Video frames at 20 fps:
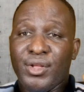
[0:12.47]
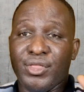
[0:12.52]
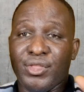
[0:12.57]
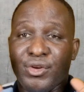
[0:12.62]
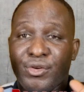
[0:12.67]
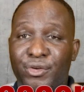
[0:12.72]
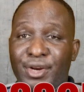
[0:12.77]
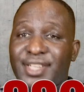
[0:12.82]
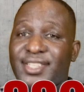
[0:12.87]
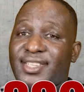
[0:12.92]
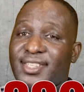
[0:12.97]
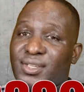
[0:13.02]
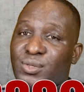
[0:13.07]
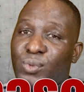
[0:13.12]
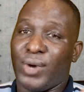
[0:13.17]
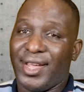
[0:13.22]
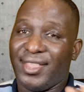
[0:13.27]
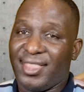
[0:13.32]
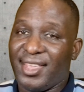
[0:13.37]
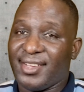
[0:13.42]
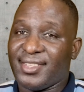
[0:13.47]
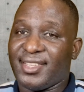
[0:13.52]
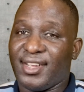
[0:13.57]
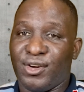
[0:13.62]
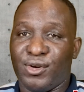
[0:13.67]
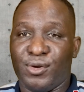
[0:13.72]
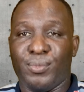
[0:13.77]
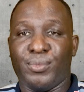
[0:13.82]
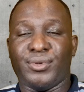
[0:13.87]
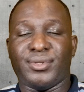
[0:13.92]
the reasons why
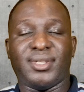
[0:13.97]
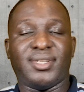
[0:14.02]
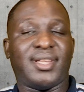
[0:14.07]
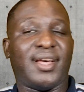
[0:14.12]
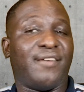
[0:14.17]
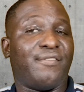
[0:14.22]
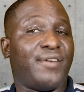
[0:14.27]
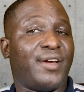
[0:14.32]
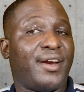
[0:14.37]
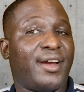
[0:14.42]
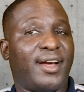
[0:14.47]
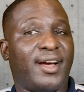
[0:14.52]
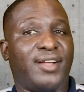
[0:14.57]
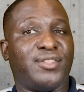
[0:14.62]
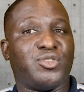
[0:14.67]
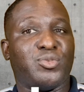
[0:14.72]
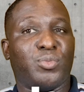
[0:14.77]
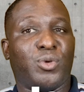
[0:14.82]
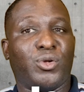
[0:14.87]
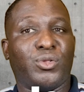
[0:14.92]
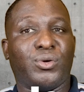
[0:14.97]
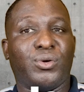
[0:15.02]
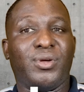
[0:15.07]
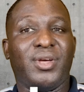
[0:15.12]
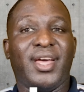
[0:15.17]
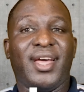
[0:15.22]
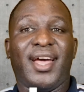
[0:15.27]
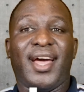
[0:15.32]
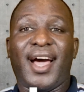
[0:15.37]
textile composites are very hard to model.